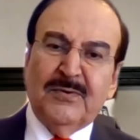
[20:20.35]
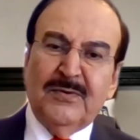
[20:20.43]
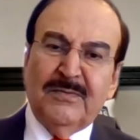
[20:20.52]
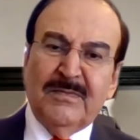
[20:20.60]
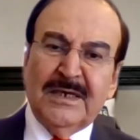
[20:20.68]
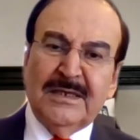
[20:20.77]

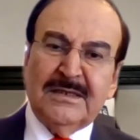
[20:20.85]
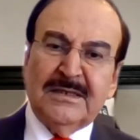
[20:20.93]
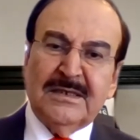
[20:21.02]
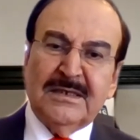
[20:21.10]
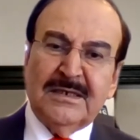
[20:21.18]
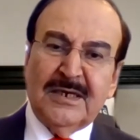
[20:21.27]

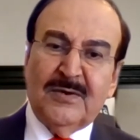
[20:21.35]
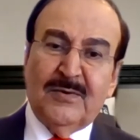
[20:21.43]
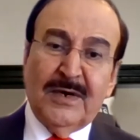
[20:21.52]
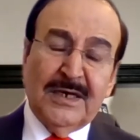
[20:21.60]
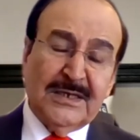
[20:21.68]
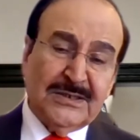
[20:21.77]
improvement
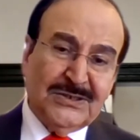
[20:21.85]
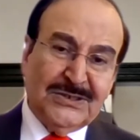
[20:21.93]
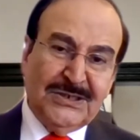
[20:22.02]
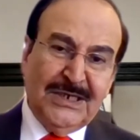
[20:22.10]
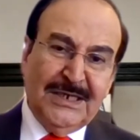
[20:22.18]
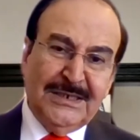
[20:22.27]

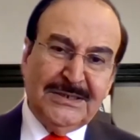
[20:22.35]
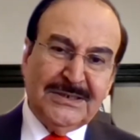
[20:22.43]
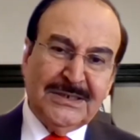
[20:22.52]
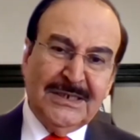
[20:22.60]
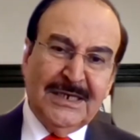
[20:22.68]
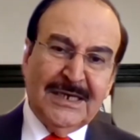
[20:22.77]
requires
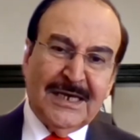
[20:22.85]
change,